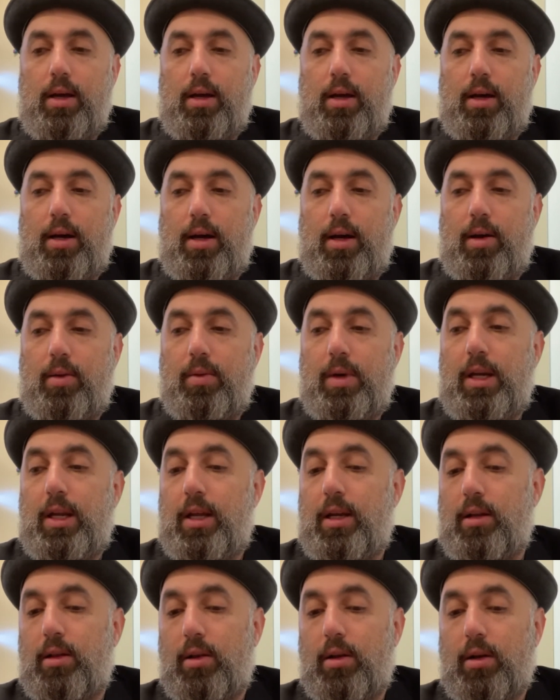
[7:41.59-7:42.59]
we
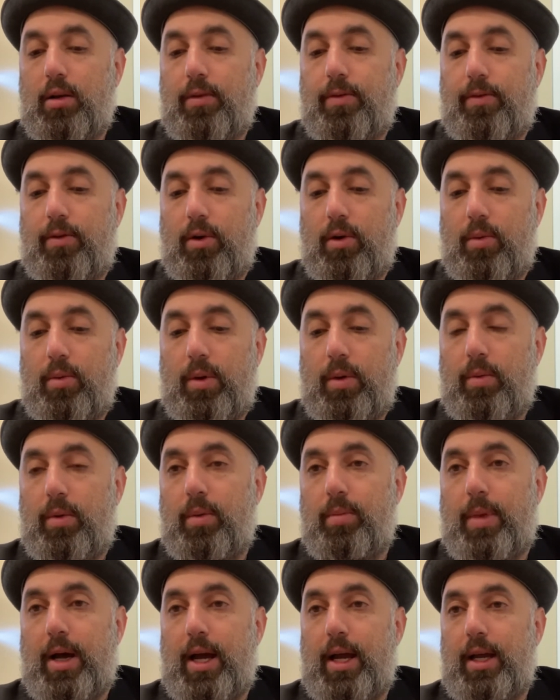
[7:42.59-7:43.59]
need to look for when we're
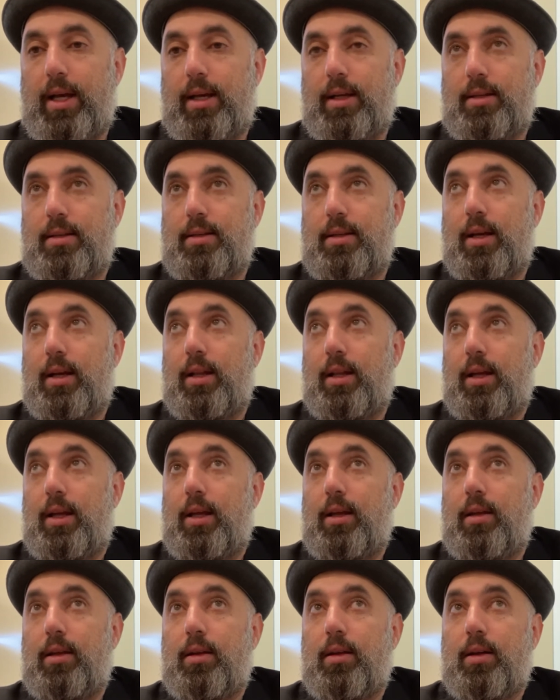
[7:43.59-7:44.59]
buying and
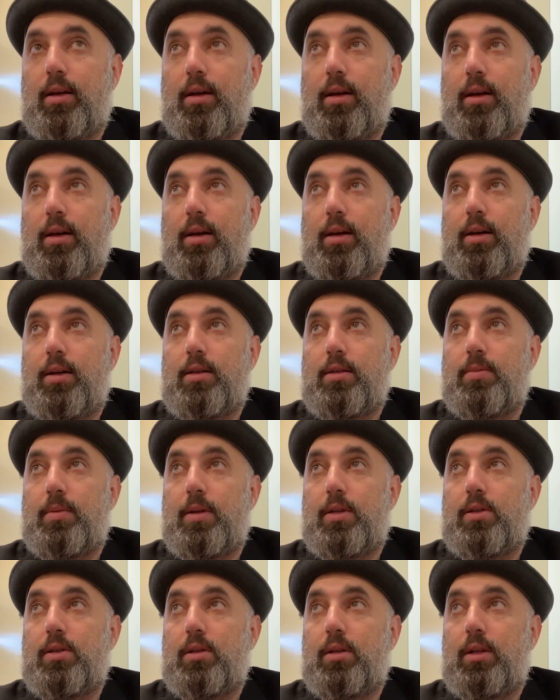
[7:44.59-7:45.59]
selling,
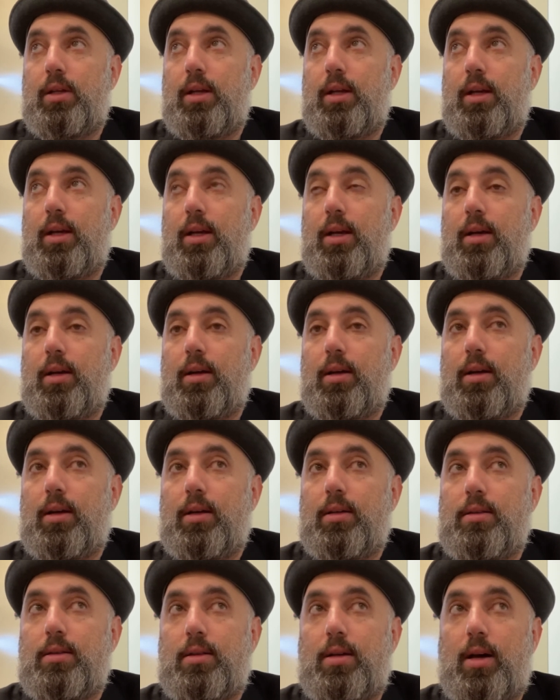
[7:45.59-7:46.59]
especially
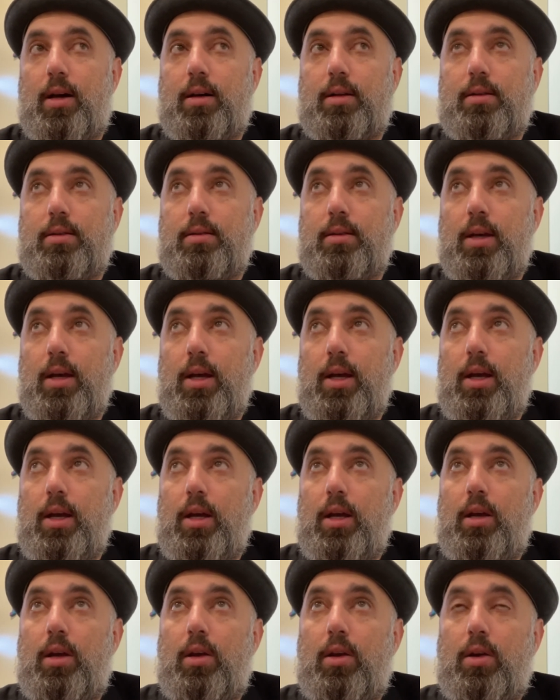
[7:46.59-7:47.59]
stocks.
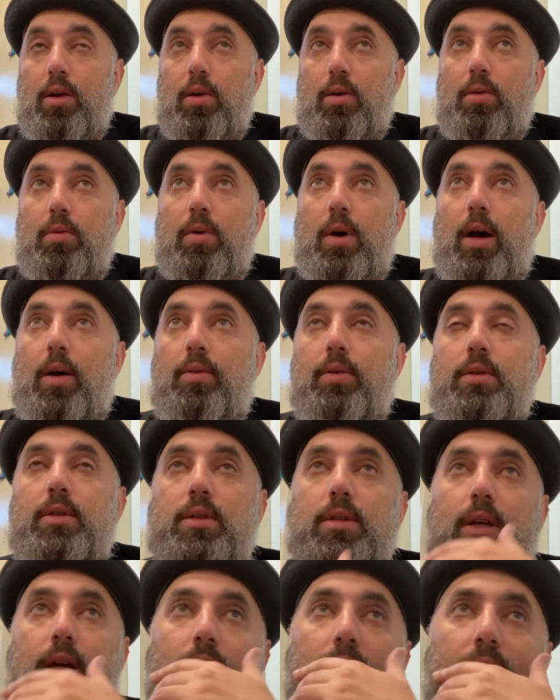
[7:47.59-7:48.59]
I was
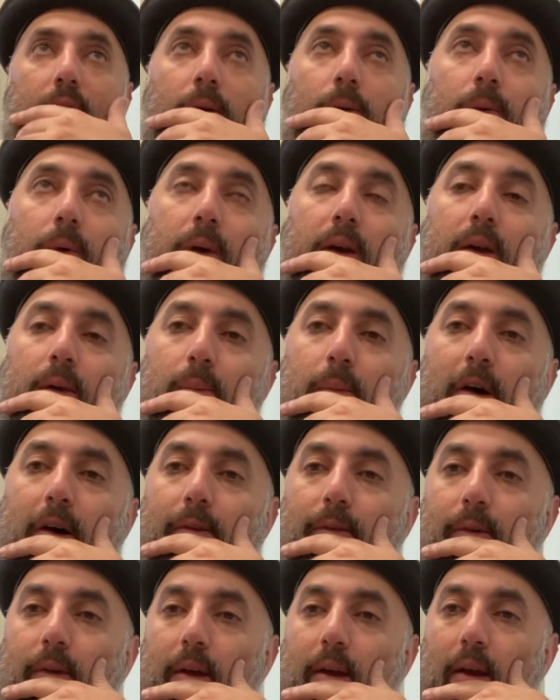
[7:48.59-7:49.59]
studying Warren
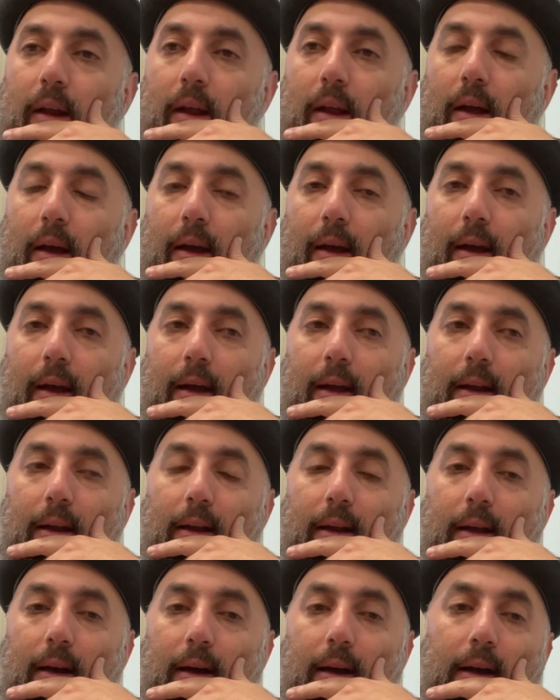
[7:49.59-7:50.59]
Buffett,
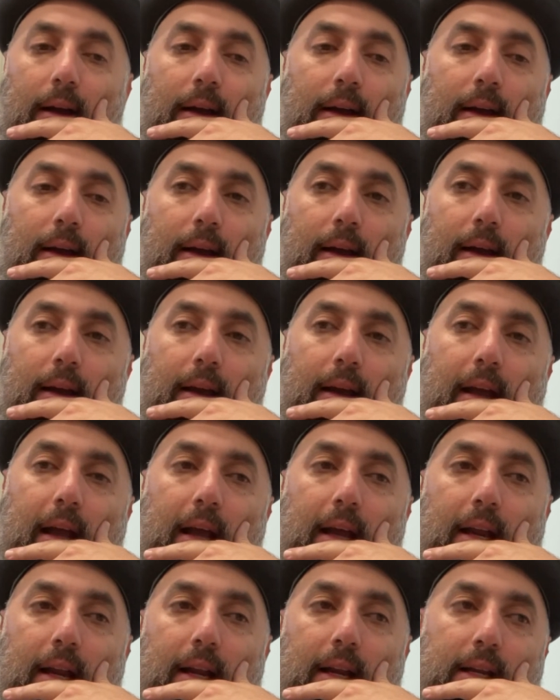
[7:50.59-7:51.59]
and
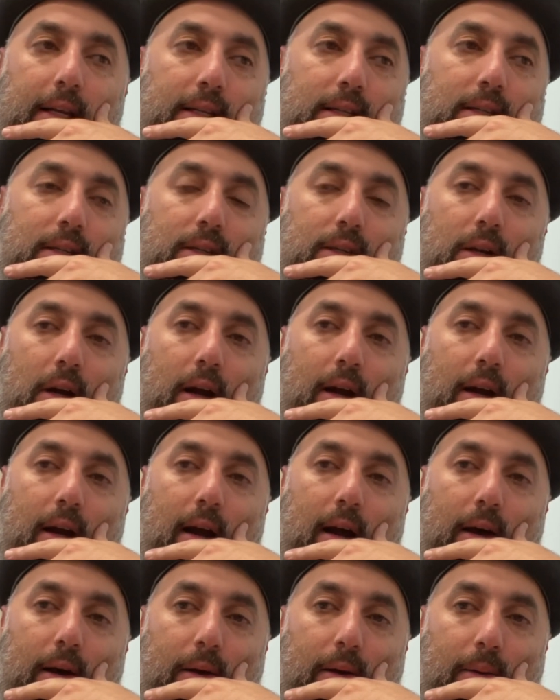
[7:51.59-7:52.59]
he didn't start
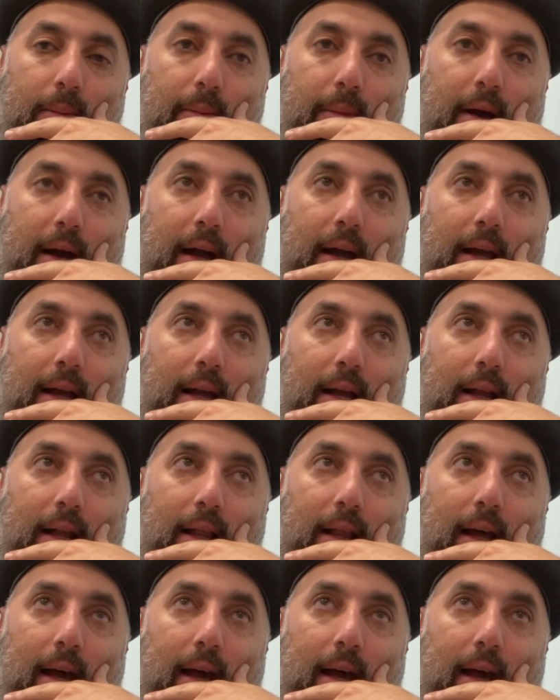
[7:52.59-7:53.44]
out buying